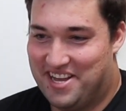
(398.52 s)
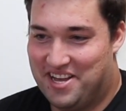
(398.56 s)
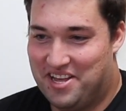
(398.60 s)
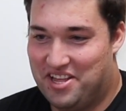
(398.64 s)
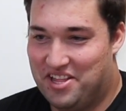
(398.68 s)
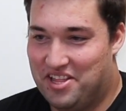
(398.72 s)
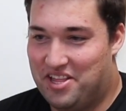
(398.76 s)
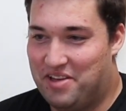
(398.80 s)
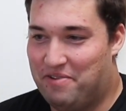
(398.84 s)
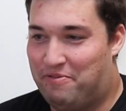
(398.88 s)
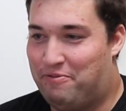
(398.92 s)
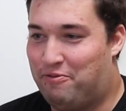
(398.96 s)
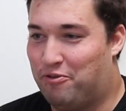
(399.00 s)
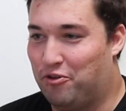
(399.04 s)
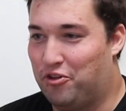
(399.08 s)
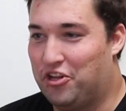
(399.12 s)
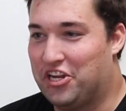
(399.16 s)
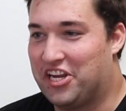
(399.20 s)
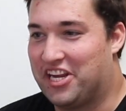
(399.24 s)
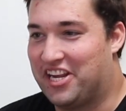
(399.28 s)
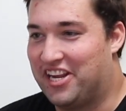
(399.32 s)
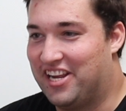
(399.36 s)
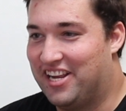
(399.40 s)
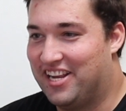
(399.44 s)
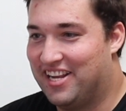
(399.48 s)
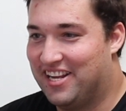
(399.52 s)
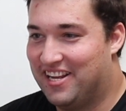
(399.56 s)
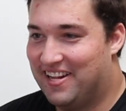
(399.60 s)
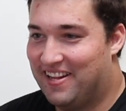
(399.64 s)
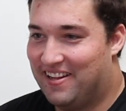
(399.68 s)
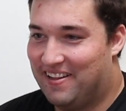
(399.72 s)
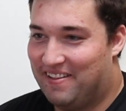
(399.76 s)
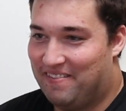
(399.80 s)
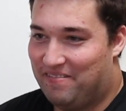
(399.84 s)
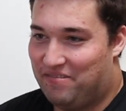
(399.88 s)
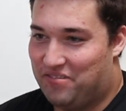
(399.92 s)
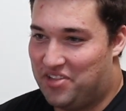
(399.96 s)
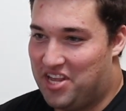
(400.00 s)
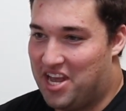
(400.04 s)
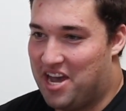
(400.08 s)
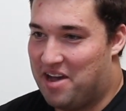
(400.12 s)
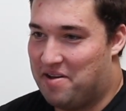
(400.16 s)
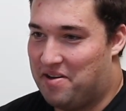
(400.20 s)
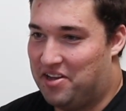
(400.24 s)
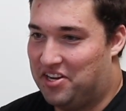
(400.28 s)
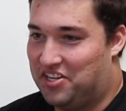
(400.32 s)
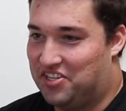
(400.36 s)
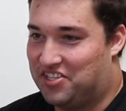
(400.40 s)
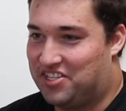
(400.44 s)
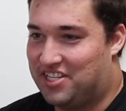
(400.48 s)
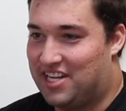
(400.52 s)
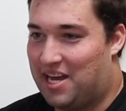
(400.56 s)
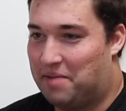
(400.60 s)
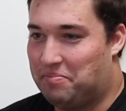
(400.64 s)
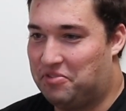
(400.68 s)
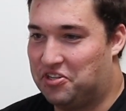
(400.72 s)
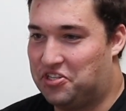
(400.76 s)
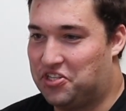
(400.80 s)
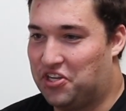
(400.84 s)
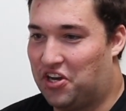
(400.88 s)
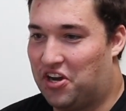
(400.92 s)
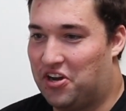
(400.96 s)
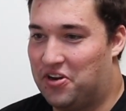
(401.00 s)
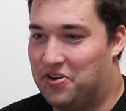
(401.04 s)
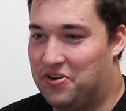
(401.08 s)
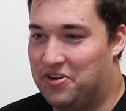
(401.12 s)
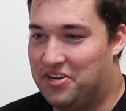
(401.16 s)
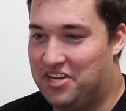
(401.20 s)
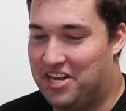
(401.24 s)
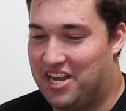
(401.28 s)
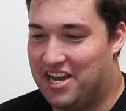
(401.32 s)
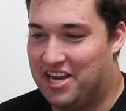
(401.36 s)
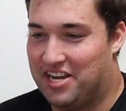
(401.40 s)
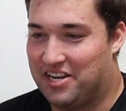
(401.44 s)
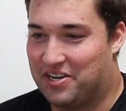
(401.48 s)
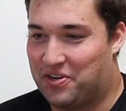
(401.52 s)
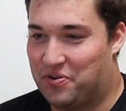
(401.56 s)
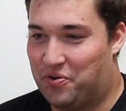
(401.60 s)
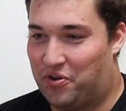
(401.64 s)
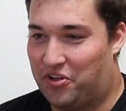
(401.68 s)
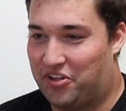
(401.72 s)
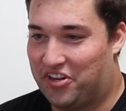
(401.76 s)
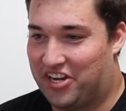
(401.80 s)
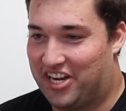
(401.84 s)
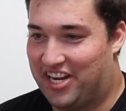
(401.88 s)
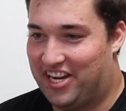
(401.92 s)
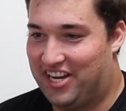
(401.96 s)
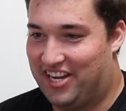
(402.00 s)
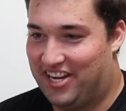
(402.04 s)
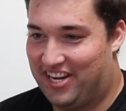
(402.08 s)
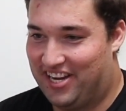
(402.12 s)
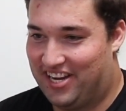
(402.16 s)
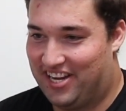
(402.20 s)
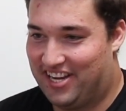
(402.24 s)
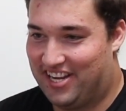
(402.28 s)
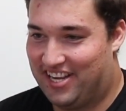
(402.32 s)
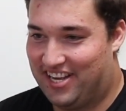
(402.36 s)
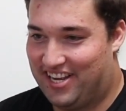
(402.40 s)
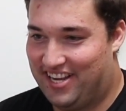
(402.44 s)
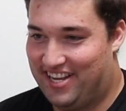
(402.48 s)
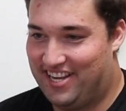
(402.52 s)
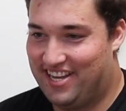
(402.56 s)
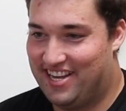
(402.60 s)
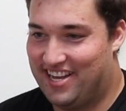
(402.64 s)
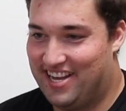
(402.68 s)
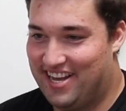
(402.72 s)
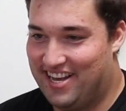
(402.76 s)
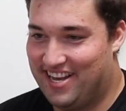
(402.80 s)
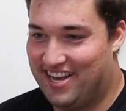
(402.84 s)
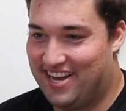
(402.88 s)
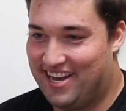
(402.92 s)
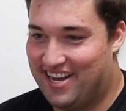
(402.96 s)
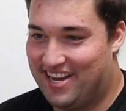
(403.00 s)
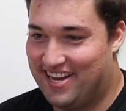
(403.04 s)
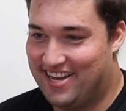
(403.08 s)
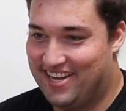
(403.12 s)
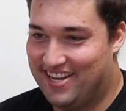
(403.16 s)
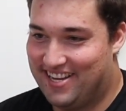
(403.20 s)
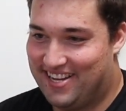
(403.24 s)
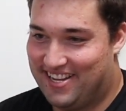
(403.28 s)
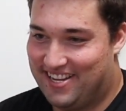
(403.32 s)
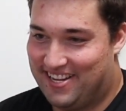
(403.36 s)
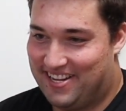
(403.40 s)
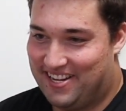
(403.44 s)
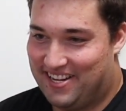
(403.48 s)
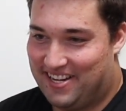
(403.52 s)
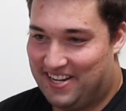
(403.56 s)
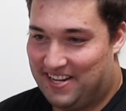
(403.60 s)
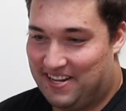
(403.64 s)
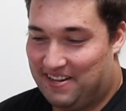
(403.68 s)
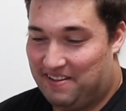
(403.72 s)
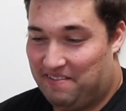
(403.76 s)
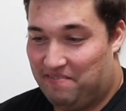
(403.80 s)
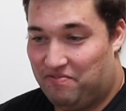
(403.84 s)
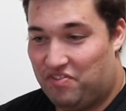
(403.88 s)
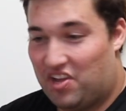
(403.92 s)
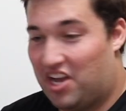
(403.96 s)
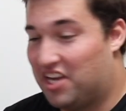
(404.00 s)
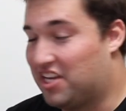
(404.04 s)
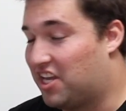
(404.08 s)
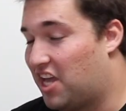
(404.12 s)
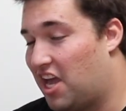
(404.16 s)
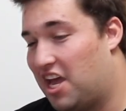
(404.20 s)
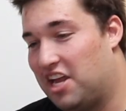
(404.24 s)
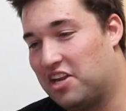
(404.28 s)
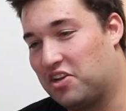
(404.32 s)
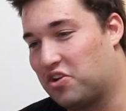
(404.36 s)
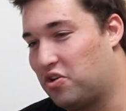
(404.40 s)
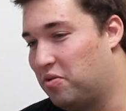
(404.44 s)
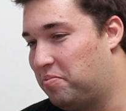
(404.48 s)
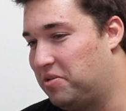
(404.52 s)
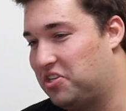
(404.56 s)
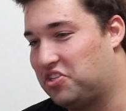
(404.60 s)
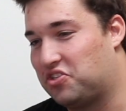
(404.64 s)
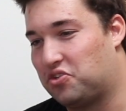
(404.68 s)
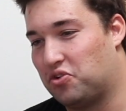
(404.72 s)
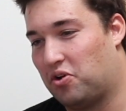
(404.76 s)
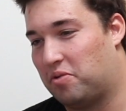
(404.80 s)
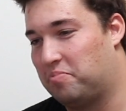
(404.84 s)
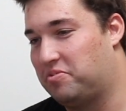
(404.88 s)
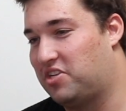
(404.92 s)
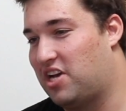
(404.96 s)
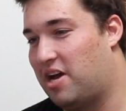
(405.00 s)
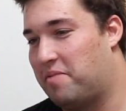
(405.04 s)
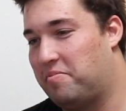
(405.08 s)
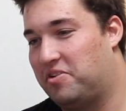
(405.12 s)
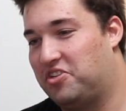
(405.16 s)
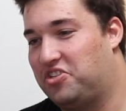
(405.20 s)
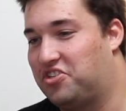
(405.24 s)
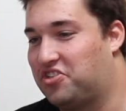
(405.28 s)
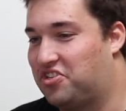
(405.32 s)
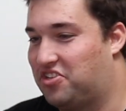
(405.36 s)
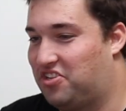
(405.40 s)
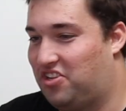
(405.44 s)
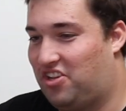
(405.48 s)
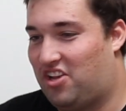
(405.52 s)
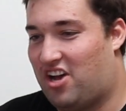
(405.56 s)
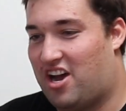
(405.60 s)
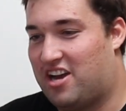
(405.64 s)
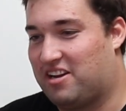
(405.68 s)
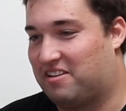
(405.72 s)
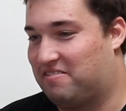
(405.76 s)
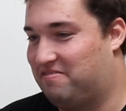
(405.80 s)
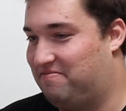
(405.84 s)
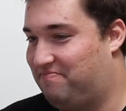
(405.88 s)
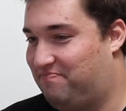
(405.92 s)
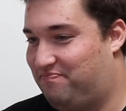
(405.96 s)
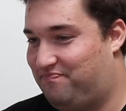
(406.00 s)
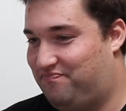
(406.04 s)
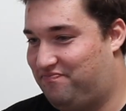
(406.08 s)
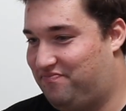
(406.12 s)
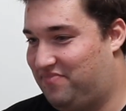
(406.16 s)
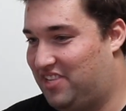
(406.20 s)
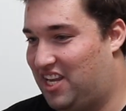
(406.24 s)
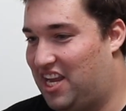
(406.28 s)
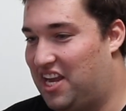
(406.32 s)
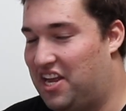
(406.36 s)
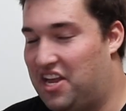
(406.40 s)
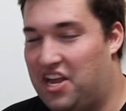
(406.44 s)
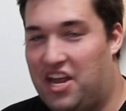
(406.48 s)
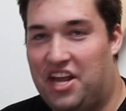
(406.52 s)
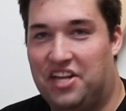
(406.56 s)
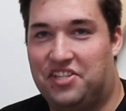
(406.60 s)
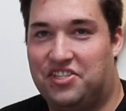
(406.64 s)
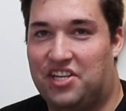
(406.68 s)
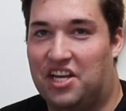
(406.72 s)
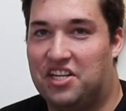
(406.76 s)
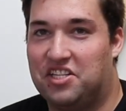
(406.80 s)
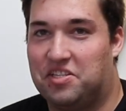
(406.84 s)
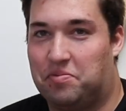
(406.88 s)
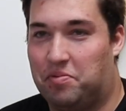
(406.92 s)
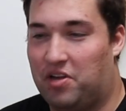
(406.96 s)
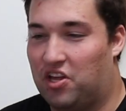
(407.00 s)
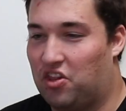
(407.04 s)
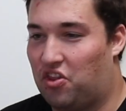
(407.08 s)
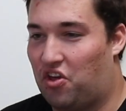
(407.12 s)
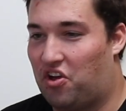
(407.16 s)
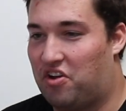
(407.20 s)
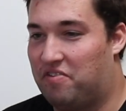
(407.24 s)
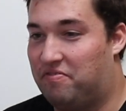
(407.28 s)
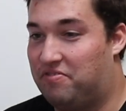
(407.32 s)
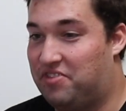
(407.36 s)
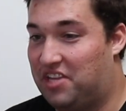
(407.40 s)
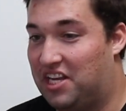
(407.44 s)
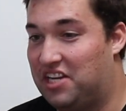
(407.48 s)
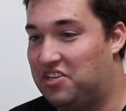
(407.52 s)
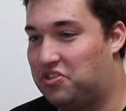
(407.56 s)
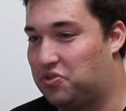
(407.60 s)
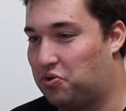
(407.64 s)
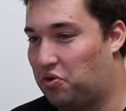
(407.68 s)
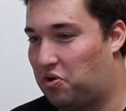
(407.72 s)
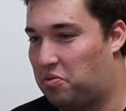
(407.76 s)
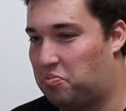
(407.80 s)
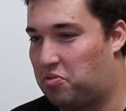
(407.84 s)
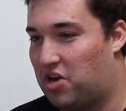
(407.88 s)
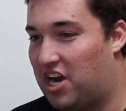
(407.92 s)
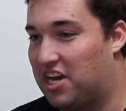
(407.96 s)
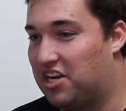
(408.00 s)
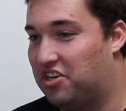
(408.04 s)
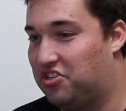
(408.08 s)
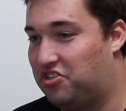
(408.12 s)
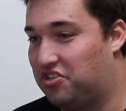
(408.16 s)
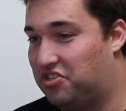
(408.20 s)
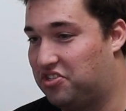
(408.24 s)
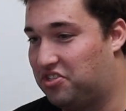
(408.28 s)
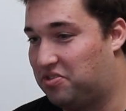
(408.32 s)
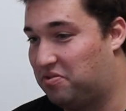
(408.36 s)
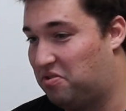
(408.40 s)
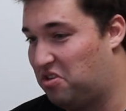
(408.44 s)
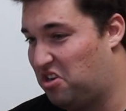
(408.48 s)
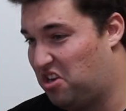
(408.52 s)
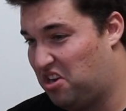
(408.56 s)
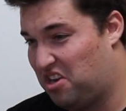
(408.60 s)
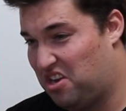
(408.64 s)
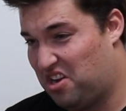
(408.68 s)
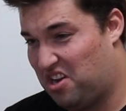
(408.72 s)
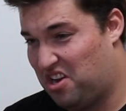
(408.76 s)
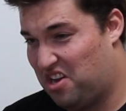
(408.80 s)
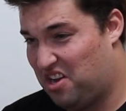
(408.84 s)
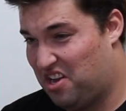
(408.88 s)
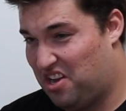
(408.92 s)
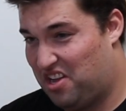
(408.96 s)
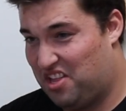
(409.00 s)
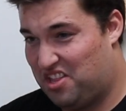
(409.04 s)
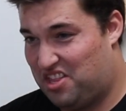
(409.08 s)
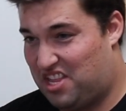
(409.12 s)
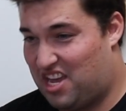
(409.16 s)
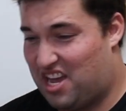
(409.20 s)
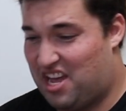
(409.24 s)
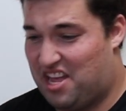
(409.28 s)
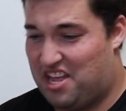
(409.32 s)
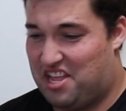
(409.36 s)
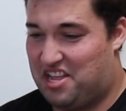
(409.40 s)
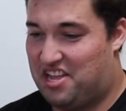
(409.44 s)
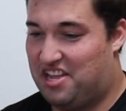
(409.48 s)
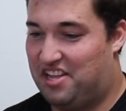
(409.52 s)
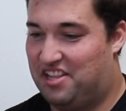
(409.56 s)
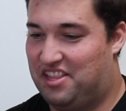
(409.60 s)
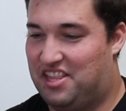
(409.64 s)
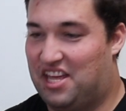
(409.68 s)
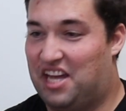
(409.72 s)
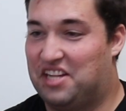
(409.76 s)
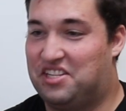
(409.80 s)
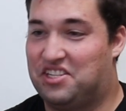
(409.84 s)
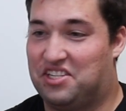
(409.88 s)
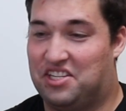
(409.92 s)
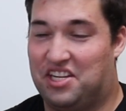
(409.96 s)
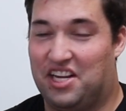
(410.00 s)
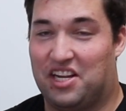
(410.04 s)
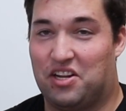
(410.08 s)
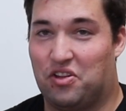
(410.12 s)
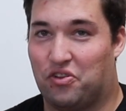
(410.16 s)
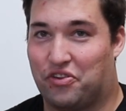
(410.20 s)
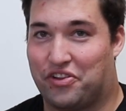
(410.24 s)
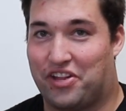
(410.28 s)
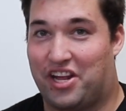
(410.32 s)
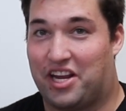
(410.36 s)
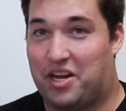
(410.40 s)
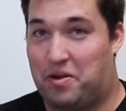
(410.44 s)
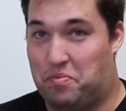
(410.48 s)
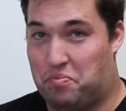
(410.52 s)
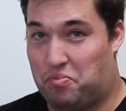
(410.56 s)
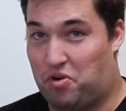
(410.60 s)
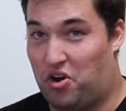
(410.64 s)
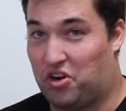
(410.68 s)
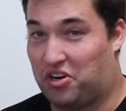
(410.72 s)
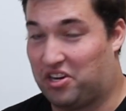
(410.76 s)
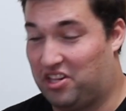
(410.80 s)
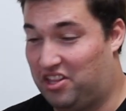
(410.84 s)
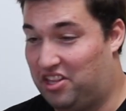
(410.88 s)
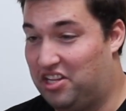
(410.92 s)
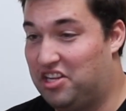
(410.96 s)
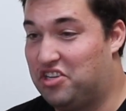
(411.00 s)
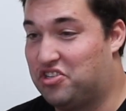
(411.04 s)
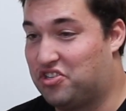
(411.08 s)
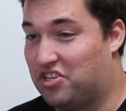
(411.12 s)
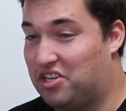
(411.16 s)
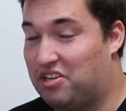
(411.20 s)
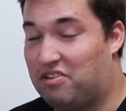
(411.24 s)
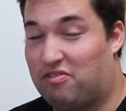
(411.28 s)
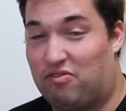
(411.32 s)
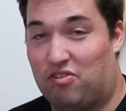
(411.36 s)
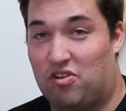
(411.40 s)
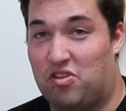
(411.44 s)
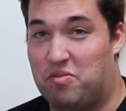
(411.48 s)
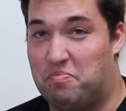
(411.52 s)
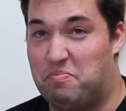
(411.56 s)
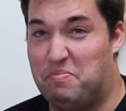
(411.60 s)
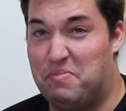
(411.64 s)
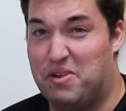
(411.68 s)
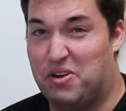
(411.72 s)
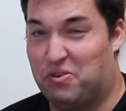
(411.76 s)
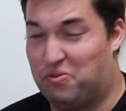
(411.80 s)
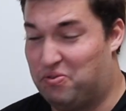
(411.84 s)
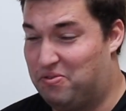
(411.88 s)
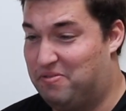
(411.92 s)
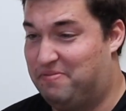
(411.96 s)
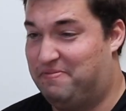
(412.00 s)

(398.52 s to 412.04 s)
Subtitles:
The fully, yeah, and it snapped the toe. Yeah, quality. Again, it could be storm damage. Like it tends to be a lot of these sort of breakages. That stick looked like it broke literally through the middle.